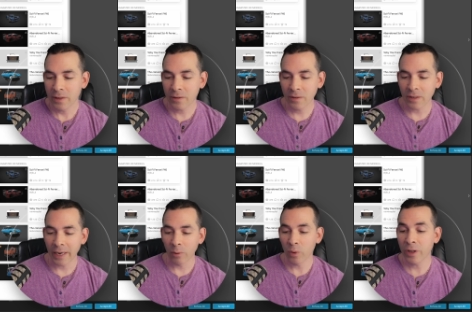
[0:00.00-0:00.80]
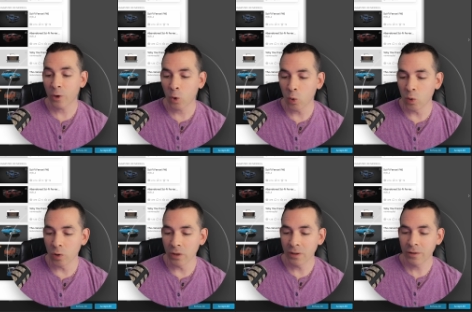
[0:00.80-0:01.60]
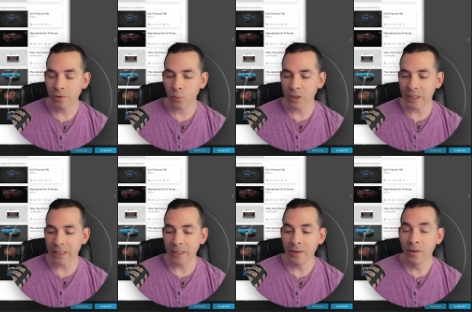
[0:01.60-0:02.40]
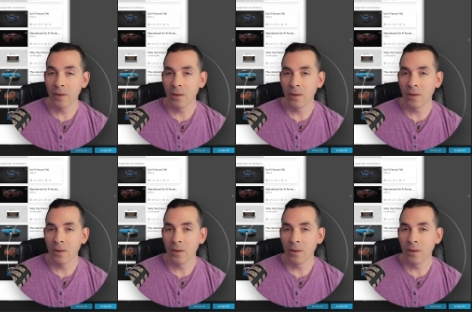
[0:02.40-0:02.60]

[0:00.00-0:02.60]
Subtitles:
This is a really cool 3D